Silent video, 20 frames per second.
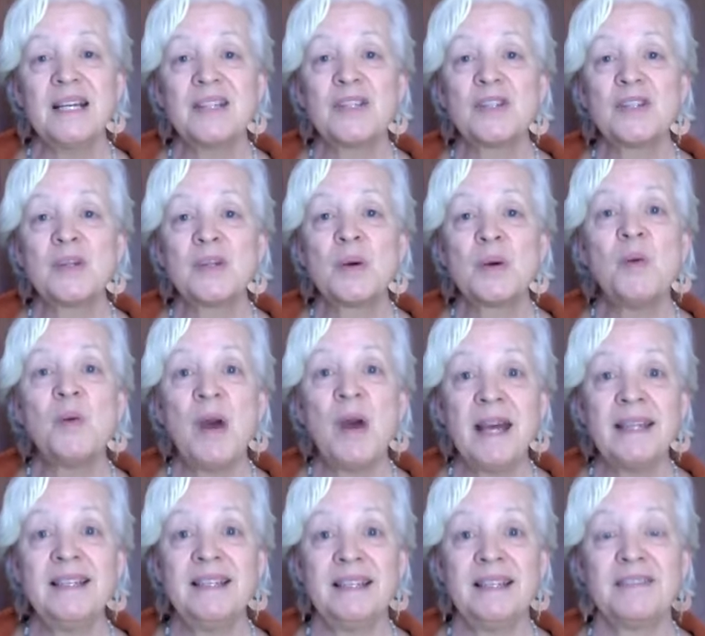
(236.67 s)
So,
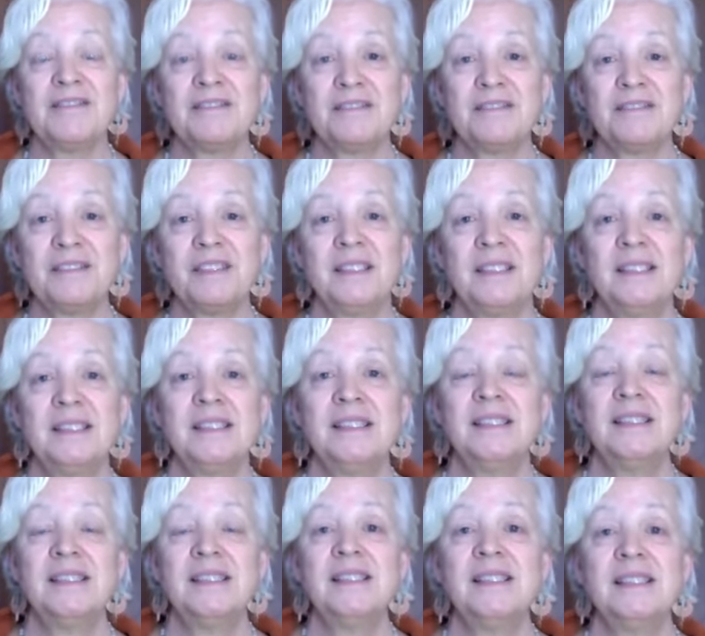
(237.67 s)
what if?
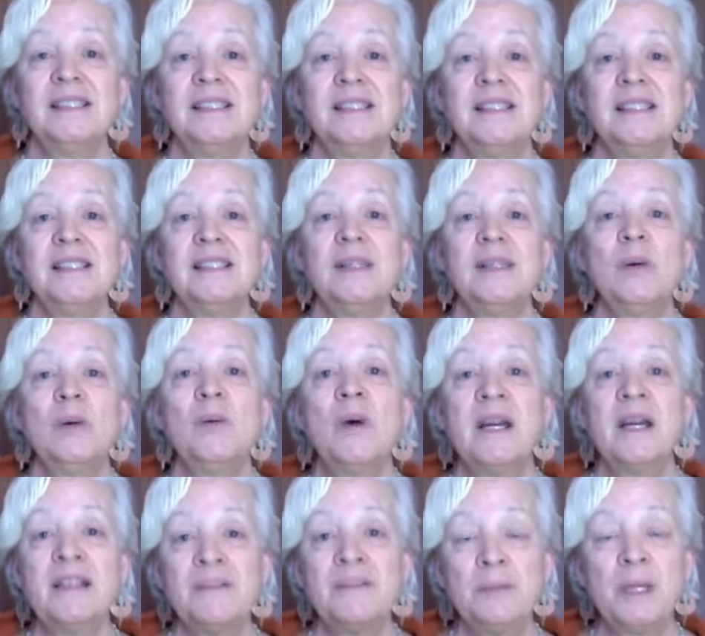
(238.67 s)

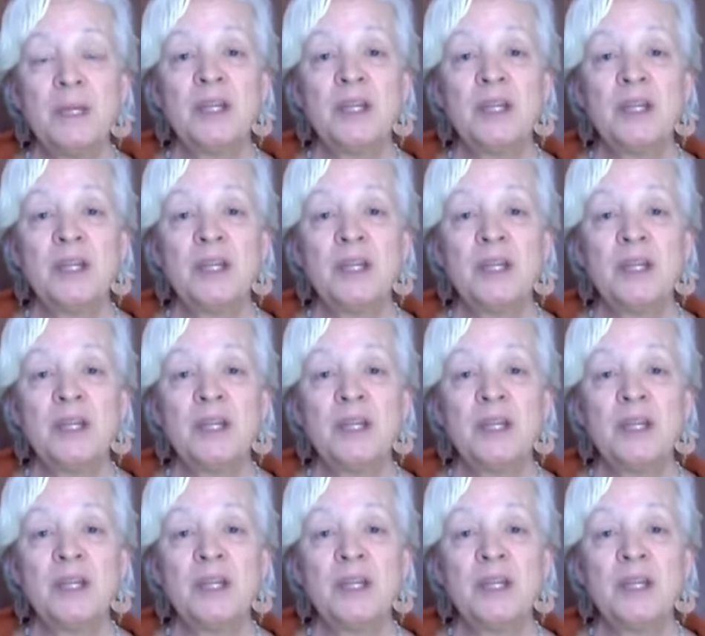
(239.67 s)
What if we